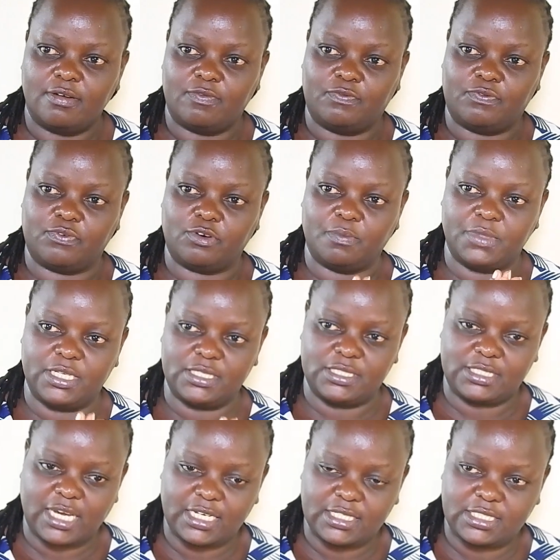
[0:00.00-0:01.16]
From the
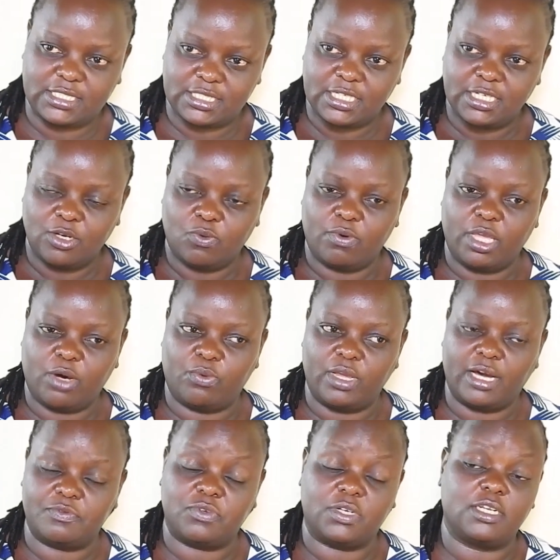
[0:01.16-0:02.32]
start, where we
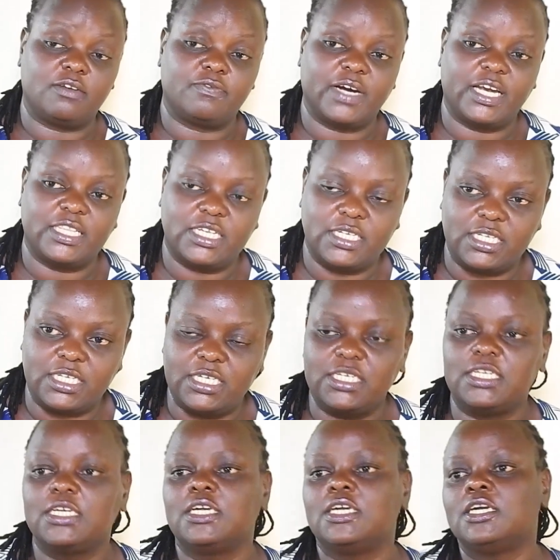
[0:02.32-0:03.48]
have to identify the
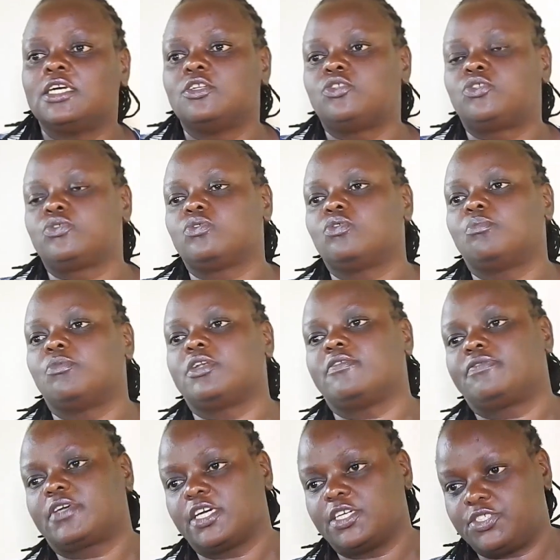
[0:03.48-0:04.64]
need, to
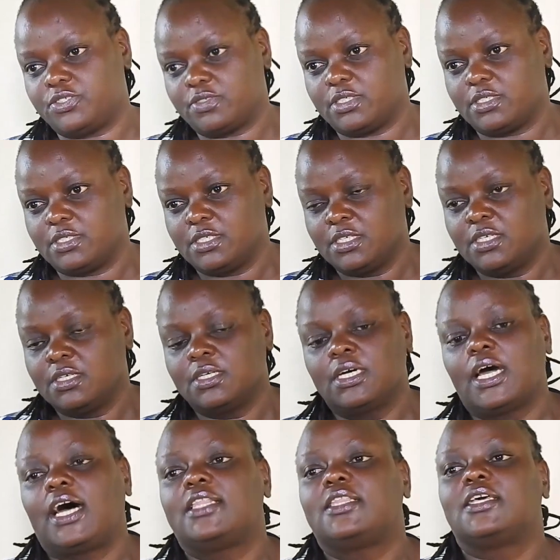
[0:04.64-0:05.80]
modification,
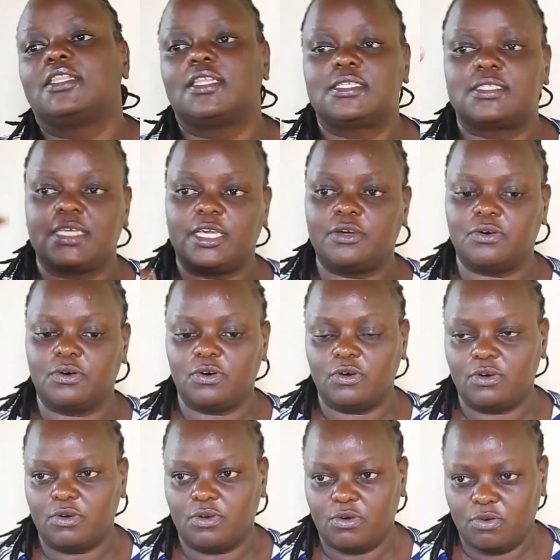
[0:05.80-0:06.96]
and then the cycle
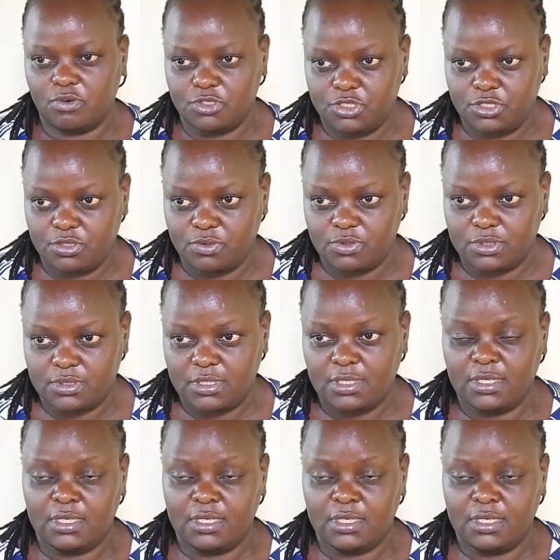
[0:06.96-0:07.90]
continues.